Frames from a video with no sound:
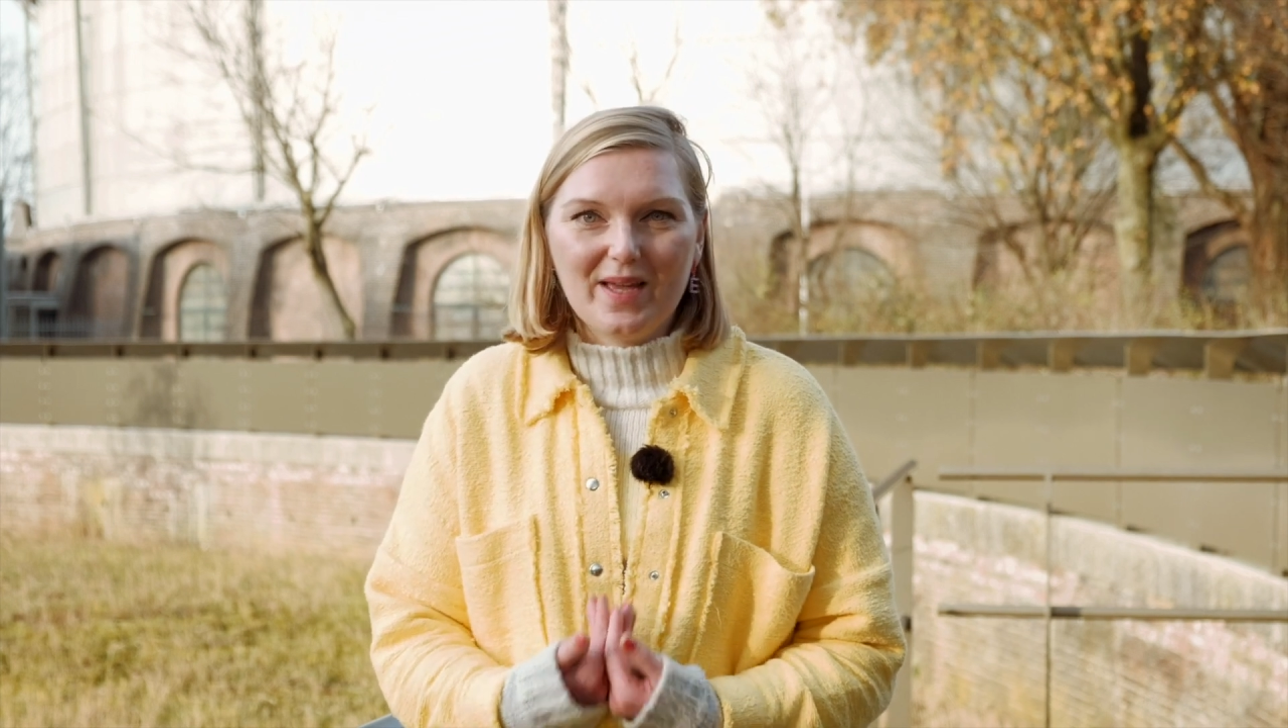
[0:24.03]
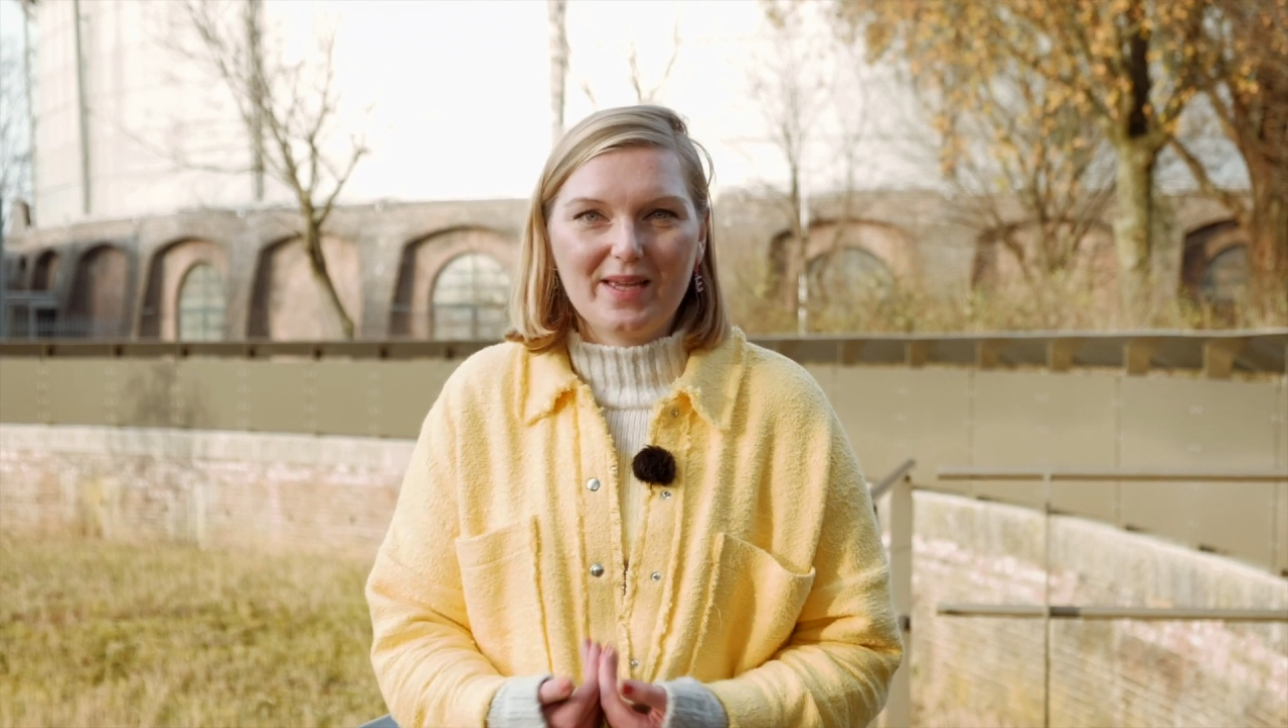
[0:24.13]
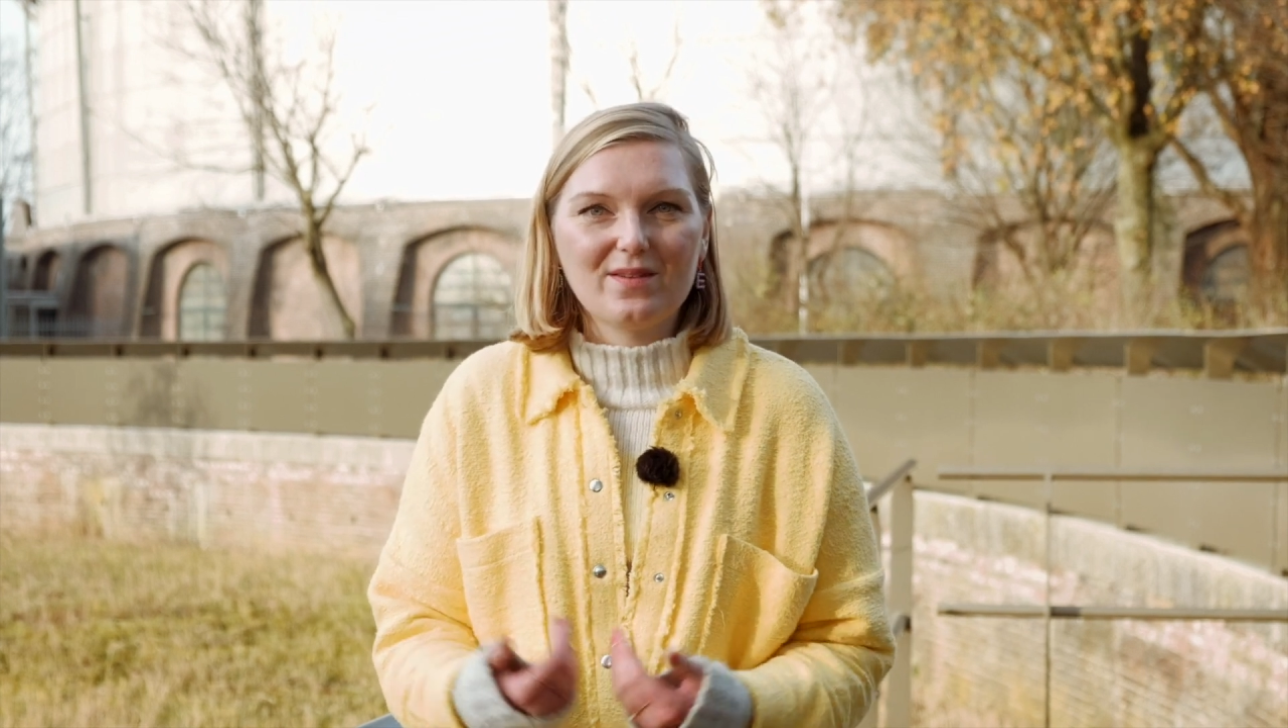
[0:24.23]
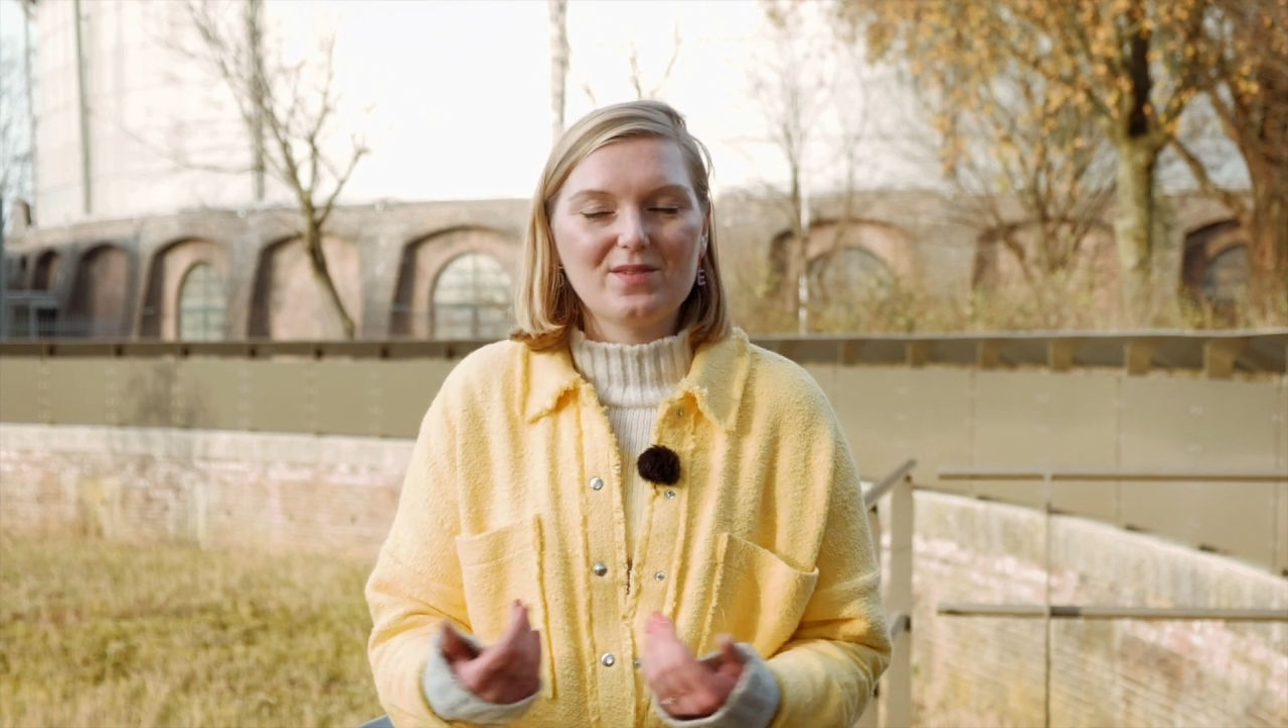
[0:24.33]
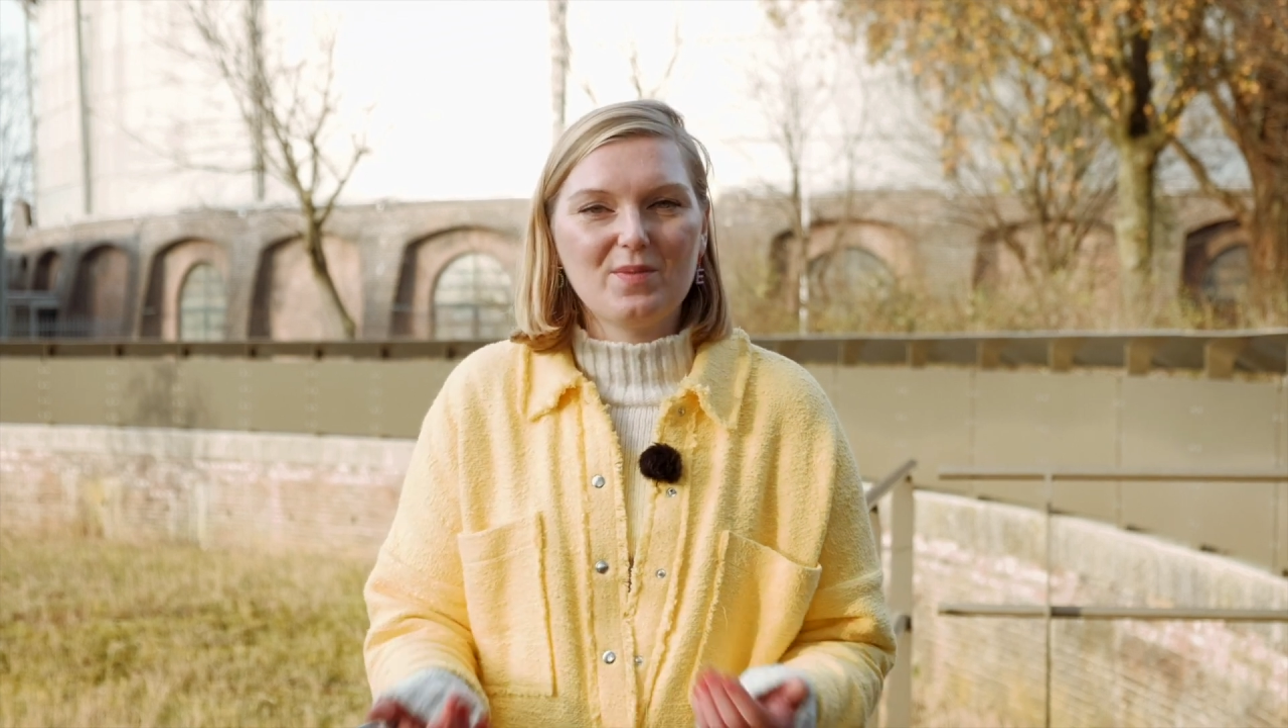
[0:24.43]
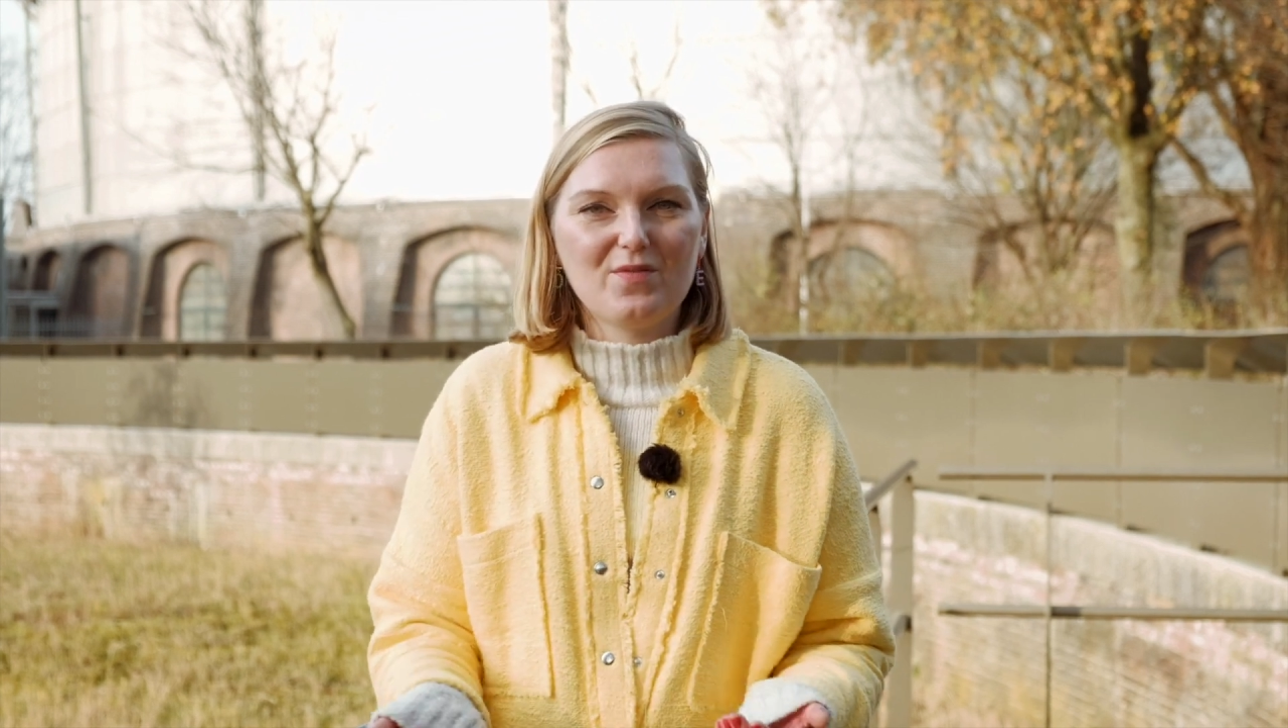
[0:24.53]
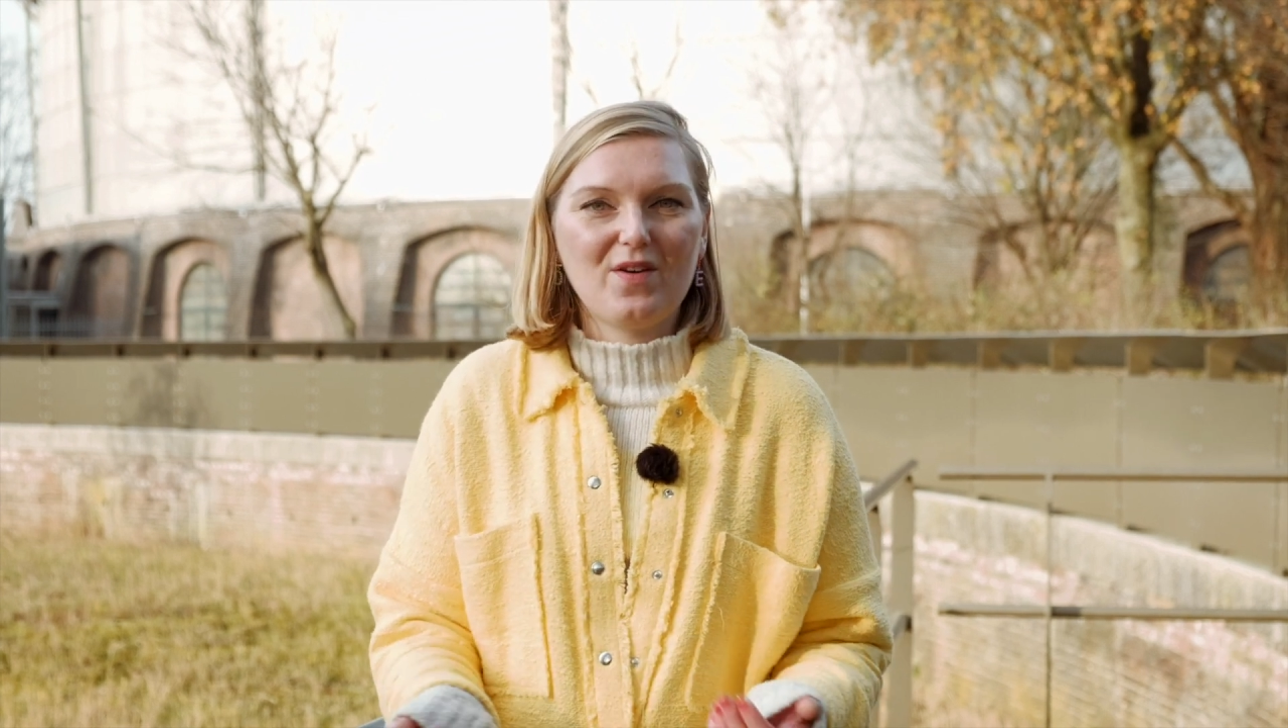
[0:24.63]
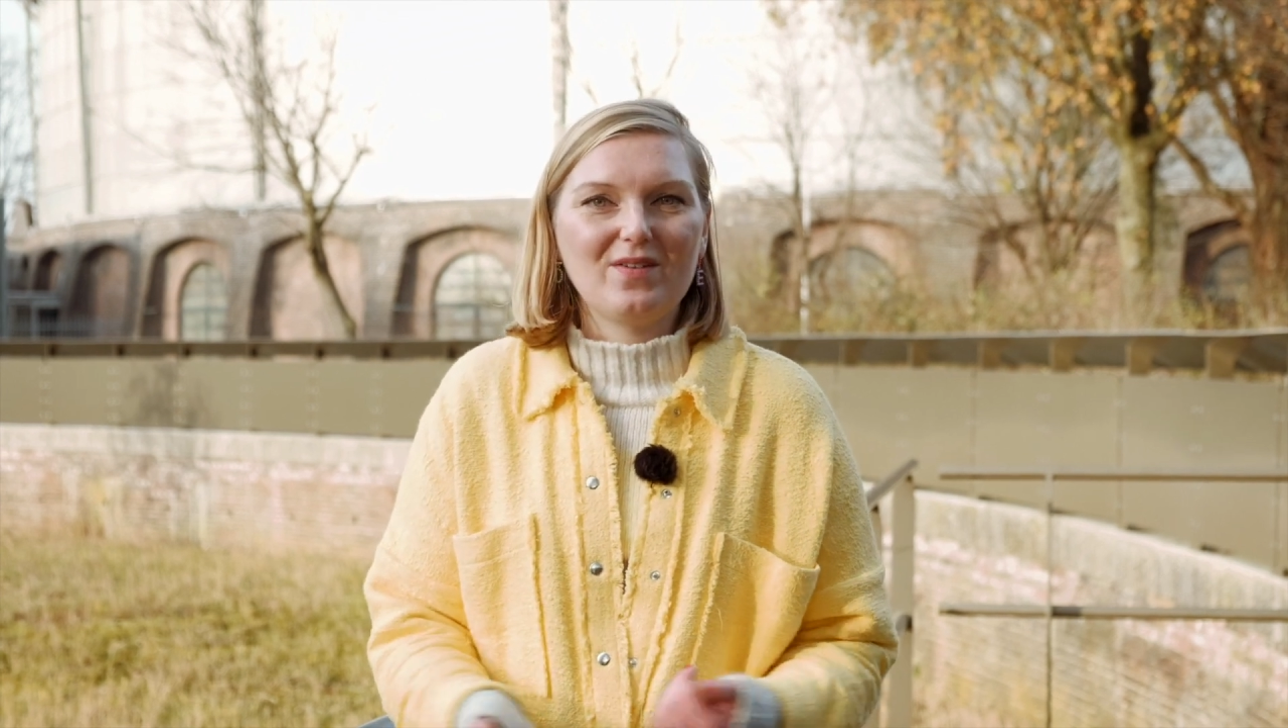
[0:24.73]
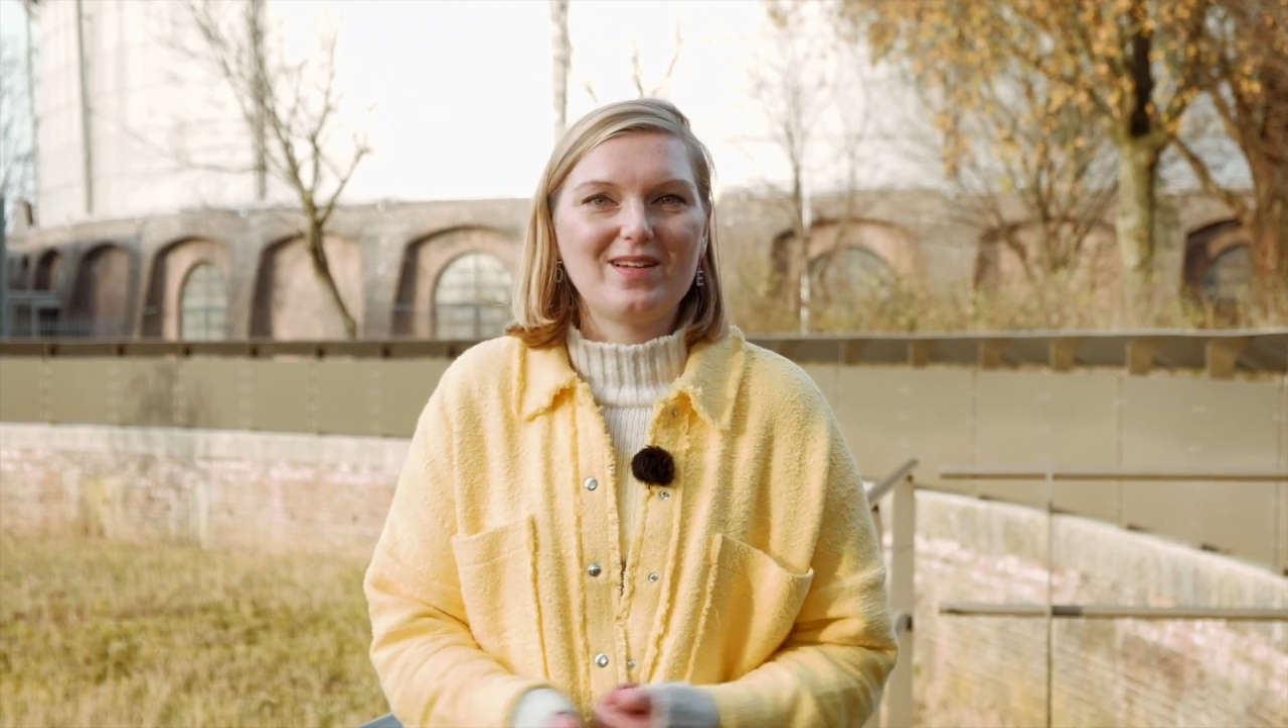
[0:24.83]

it can also be very